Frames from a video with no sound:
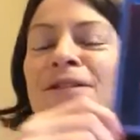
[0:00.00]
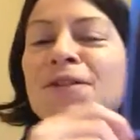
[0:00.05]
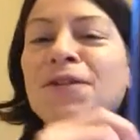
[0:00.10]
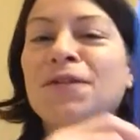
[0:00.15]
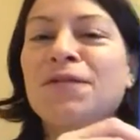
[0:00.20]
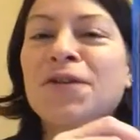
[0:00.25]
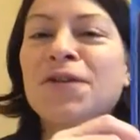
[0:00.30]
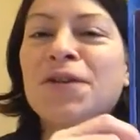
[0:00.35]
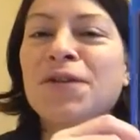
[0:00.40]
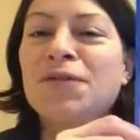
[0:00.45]
So
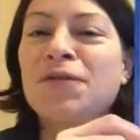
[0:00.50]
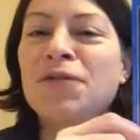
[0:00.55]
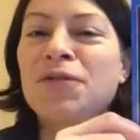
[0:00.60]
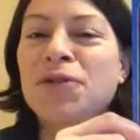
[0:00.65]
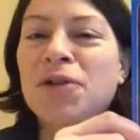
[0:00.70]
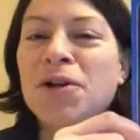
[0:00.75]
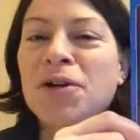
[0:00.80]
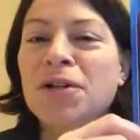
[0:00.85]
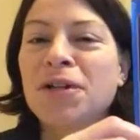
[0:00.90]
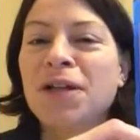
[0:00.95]
the very
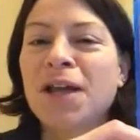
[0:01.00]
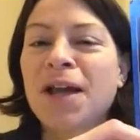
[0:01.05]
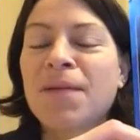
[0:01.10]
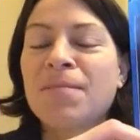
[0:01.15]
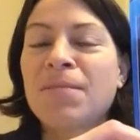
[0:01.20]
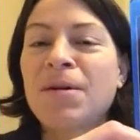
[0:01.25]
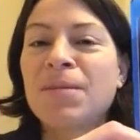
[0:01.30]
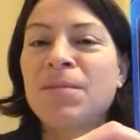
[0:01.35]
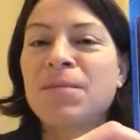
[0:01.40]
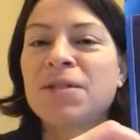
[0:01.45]
first card that
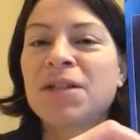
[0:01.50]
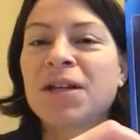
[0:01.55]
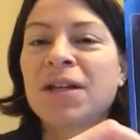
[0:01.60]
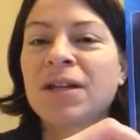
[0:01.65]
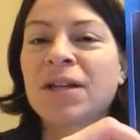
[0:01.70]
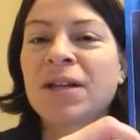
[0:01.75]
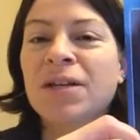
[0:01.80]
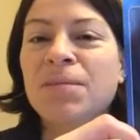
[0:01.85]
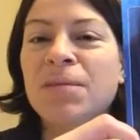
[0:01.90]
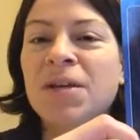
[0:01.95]
came up is
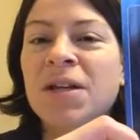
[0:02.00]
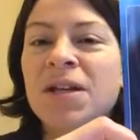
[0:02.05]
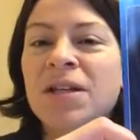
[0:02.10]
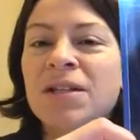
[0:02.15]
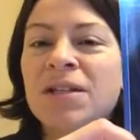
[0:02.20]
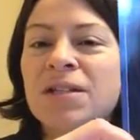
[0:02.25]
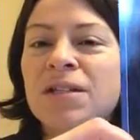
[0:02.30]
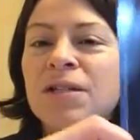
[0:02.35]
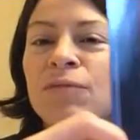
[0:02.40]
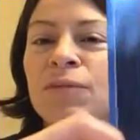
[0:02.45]
Healing
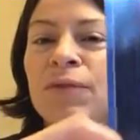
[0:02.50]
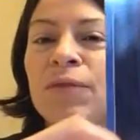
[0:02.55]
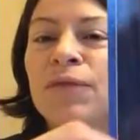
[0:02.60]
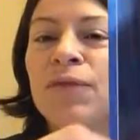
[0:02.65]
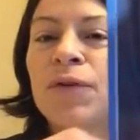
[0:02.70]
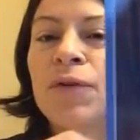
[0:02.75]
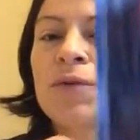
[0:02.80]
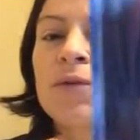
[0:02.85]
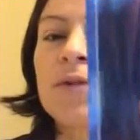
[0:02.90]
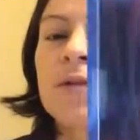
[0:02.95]
Begins in
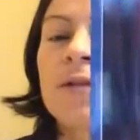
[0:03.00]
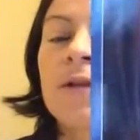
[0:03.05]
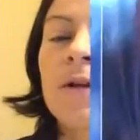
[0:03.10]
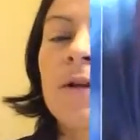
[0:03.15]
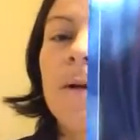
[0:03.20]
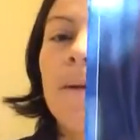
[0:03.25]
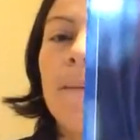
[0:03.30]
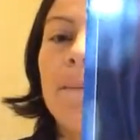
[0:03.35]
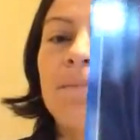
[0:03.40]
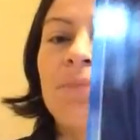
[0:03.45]
reverse.
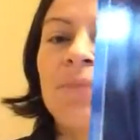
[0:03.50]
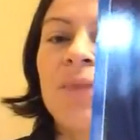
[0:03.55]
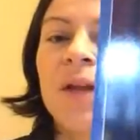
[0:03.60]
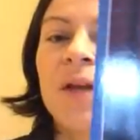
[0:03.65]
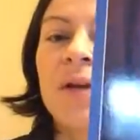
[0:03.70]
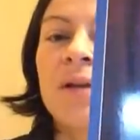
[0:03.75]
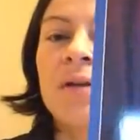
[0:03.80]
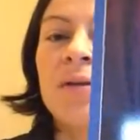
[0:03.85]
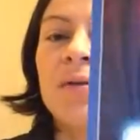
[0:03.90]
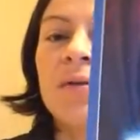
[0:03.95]

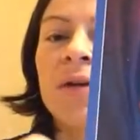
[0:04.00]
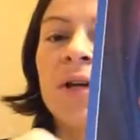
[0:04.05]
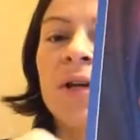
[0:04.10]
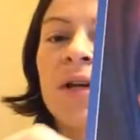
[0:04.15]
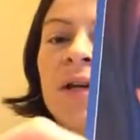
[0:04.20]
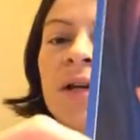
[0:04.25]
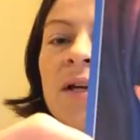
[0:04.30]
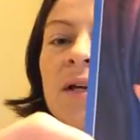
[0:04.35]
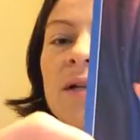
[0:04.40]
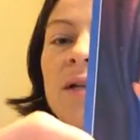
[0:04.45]
And you
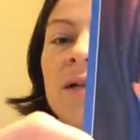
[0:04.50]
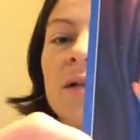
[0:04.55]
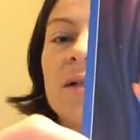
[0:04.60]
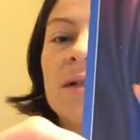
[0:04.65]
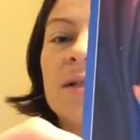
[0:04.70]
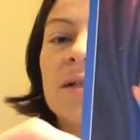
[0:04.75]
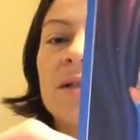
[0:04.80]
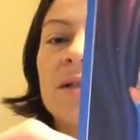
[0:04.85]
can